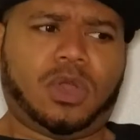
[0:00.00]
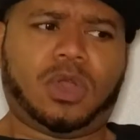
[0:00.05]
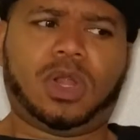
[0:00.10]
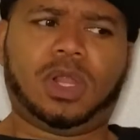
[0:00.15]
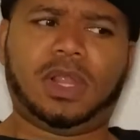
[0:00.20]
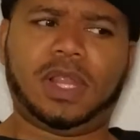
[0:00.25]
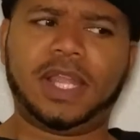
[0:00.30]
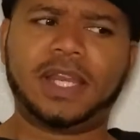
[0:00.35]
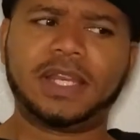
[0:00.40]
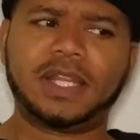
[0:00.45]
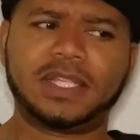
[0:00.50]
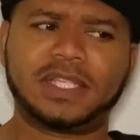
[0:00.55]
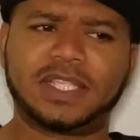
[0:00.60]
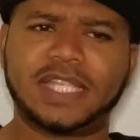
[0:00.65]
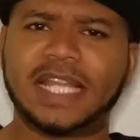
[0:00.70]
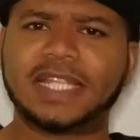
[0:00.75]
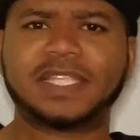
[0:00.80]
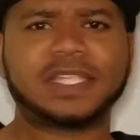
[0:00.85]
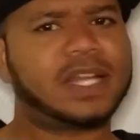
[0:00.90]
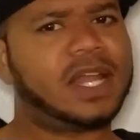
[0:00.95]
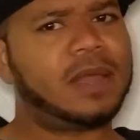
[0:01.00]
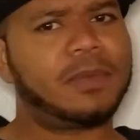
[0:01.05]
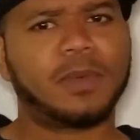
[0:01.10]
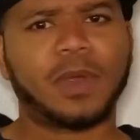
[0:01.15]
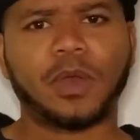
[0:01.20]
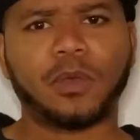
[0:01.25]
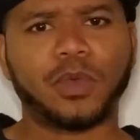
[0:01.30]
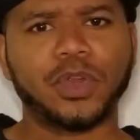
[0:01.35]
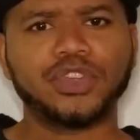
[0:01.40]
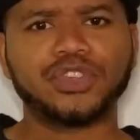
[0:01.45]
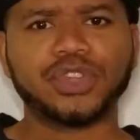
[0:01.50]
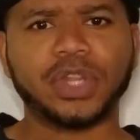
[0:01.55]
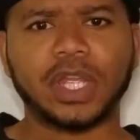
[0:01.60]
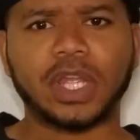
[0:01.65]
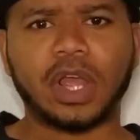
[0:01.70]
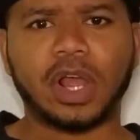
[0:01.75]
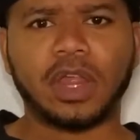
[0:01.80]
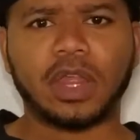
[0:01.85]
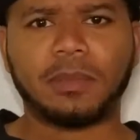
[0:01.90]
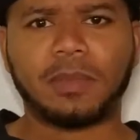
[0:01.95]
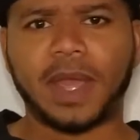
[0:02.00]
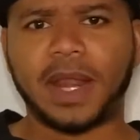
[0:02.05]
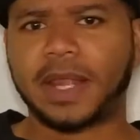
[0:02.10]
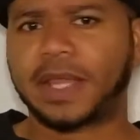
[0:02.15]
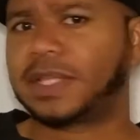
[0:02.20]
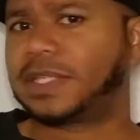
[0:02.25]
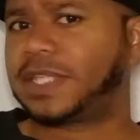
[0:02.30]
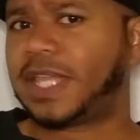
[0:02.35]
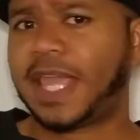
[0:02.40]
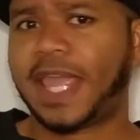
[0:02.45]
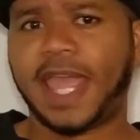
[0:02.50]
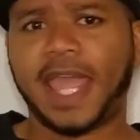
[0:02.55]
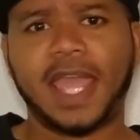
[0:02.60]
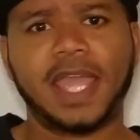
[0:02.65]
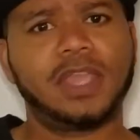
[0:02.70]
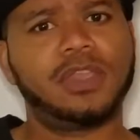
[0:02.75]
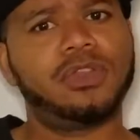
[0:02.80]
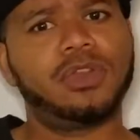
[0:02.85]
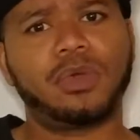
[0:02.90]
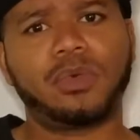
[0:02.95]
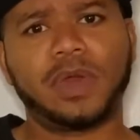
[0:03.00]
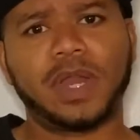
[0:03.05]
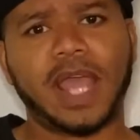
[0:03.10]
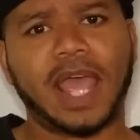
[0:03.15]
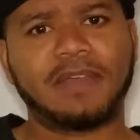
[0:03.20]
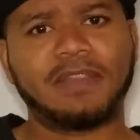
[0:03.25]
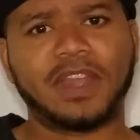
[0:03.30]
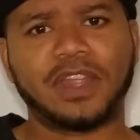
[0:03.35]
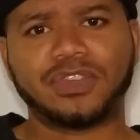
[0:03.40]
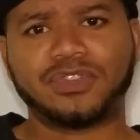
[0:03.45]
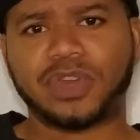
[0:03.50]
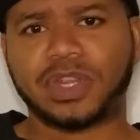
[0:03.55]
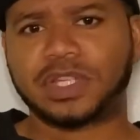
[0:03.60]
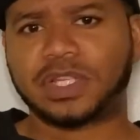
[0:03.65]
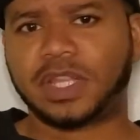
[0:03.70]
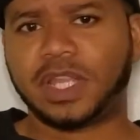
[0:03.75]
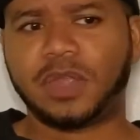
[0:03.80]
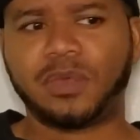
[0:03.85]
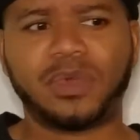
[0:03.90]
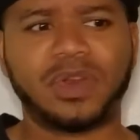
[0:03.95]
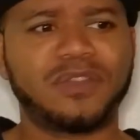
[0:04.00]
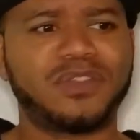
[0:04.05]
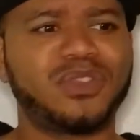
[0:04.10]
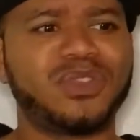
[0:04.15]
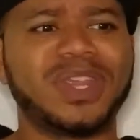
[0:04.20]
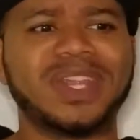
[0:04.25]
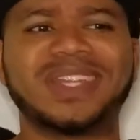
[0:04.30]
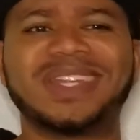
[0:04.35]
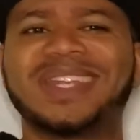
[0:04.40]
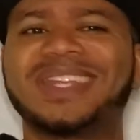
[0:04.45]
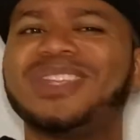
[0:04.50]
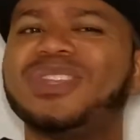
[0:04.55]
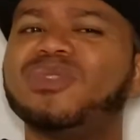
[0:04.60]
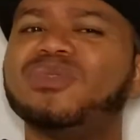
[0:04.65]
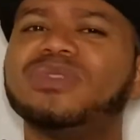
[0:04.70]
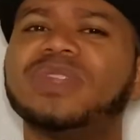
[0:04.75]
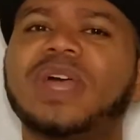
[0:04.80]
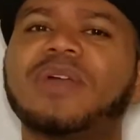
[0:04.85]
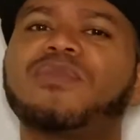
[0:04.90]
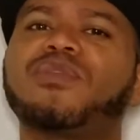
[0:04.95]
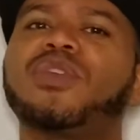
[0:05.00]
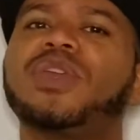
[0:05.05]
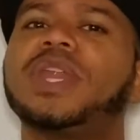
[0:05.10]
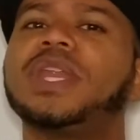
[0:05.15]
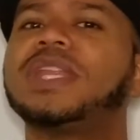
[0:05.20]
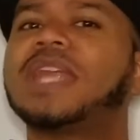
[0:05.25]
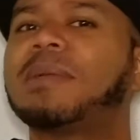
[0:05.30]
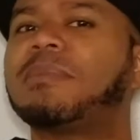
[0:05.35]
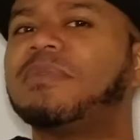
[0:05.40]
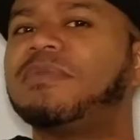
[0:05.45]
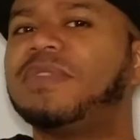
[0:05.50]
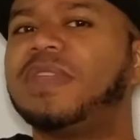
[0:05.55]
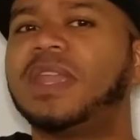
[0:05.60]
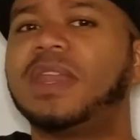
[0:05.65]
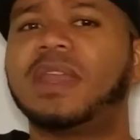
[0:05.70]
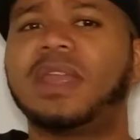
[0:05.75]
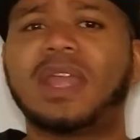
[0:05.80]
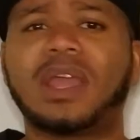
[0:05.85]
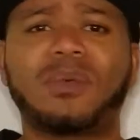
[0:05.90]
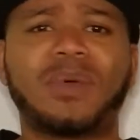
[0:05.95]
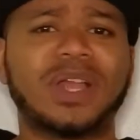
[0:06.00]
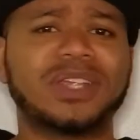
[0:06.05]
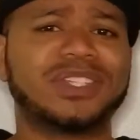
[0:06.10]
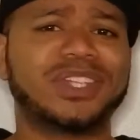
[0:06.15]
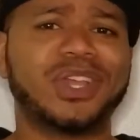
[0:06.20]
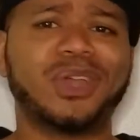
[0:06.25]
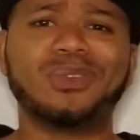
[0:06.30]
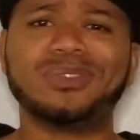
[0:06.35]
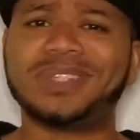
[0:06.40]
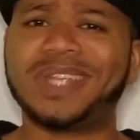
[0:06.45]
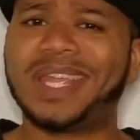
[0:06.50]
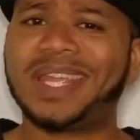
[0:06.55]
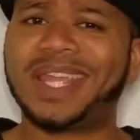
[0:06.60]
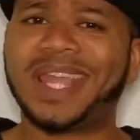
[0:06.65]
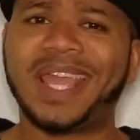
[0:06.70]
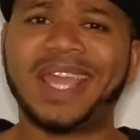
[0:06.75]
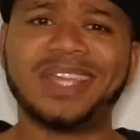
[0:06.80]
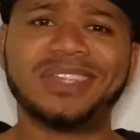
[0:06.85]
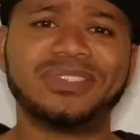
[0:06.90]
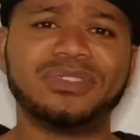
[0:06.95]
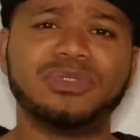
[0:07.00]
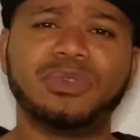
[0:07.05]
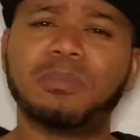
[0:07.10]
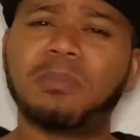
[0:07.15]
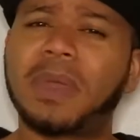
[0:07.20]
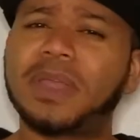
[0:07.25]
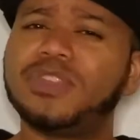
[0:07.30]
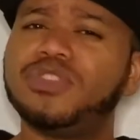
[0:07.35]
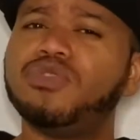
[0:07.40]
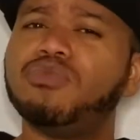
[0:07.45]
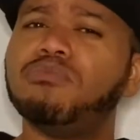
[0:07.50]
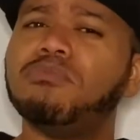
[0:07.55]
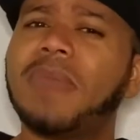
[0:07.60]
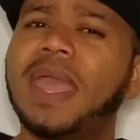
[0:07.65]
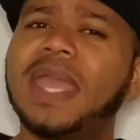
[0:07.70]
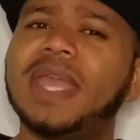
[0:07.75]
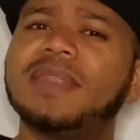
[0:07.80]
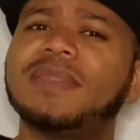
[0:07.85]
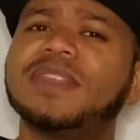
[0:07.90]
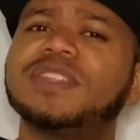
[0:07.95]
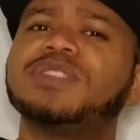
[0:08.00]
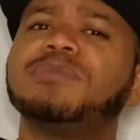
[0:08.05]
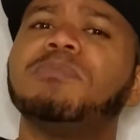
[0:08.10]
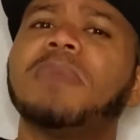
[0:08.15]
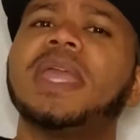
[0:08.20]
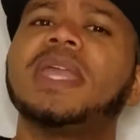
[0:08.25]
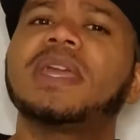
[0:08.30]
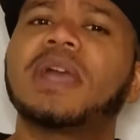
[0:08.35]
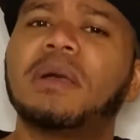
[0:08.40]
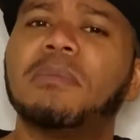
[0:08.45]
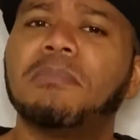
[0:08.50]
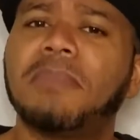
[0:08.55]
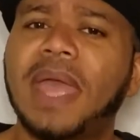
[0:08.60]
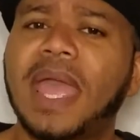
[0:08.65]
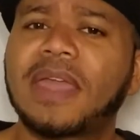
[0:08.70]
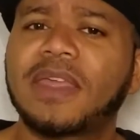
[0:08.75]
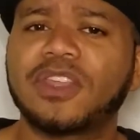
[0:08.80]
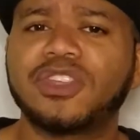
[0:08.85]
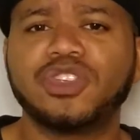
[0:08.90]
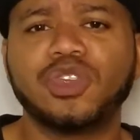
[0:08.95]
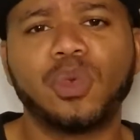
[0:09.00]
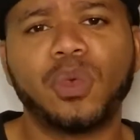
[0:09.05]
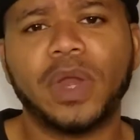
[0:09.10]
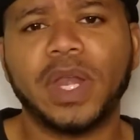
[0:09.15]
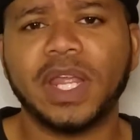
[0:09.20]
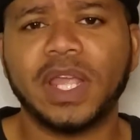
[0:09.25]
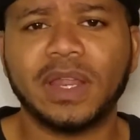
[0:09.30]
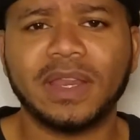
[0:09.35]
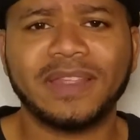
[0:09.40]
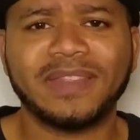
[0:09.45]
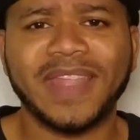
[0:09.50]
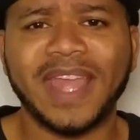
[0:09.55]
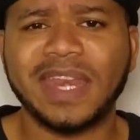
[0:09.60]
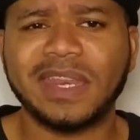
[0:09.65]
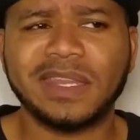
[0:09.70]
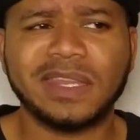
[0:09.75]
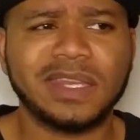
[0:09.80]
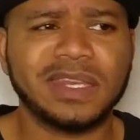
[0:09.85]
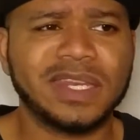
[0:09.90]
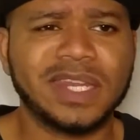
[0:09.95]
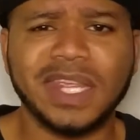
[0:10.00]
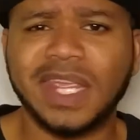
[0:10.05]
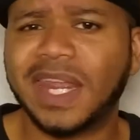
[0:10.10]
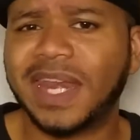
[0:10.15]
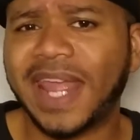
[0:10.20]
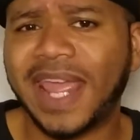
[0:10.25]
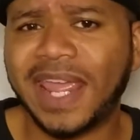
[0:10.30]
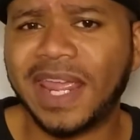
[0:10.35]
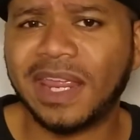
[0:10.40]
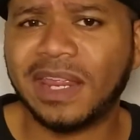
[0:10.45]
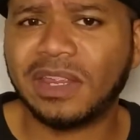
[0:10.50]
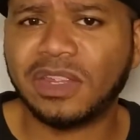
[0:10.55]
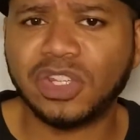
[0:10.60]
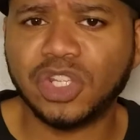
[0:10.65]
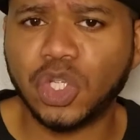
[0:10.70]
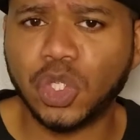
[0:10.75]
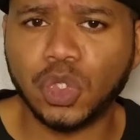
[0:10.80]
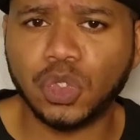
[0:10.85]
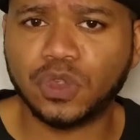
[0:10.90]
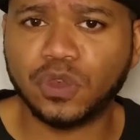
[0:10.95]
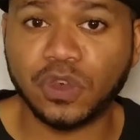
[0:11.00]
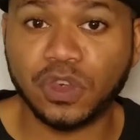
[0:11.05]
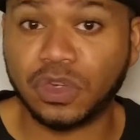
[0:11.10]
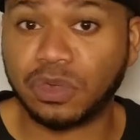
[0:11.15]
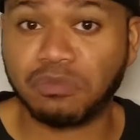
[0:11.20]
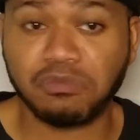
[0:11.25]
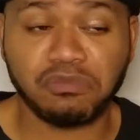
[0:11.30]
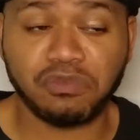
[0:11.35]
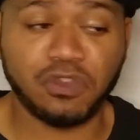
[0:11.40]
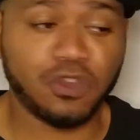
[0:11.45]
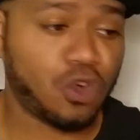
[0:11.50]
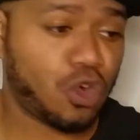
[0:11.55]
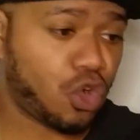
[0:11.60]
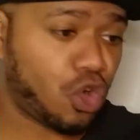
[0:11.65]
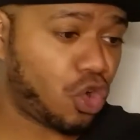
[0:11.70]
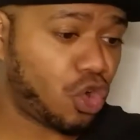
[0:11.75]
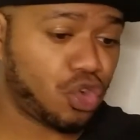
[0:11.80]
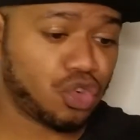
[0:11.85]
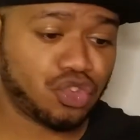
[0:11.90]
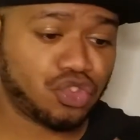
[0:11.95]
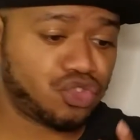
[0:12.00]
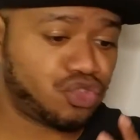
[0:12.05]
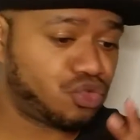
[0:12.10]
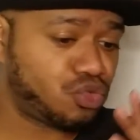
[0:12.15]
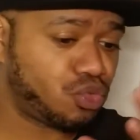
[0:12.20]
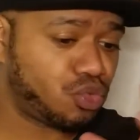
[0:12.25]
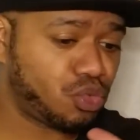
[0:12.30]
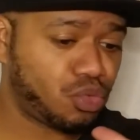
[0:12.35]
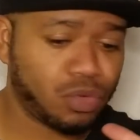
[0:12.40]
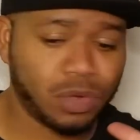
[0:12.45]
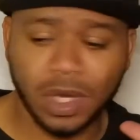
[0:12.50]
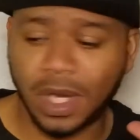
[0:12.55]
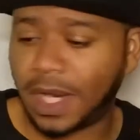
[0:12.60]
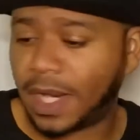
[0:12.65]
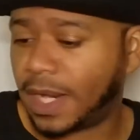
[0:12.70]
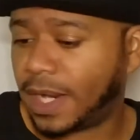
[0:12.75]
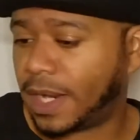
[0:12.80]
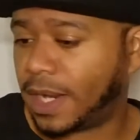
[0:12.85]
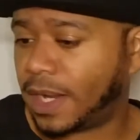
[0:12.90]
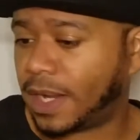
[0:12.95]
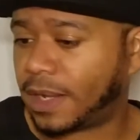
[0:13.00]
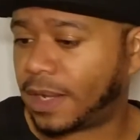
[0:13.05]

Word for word: Linda sets it up, originally calling Monica to say, hey, you don't want to have that dress cleaned. What if you need to use that for any type of D N A? I watched the O J case. You might, you may, this may come back that you want to get that D N A used for, for uh,